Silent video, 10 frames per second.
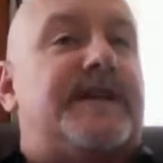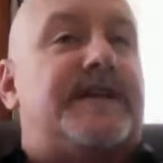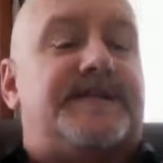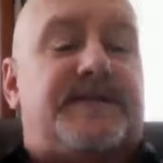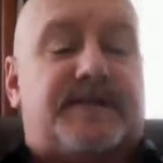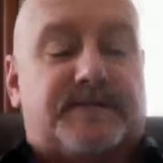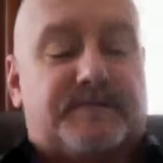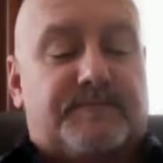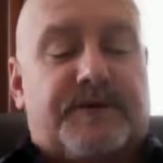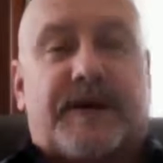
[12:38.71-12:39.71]
and it's,
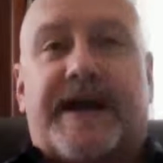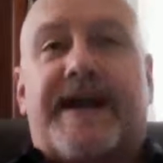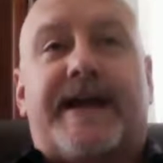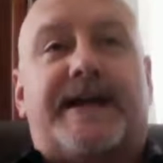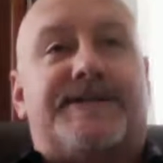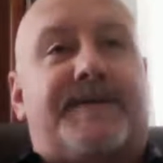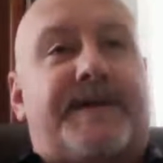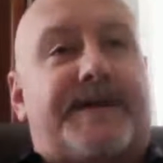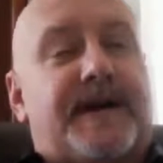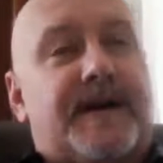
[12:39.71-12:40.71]

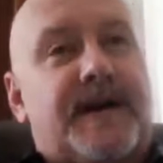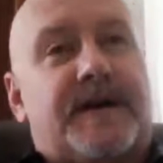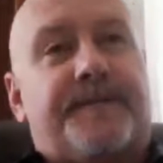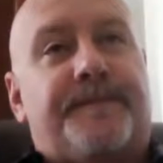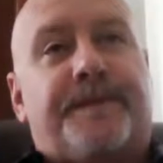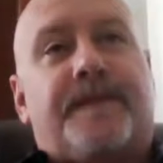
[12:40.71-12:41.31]
boogerhead@gmail.com.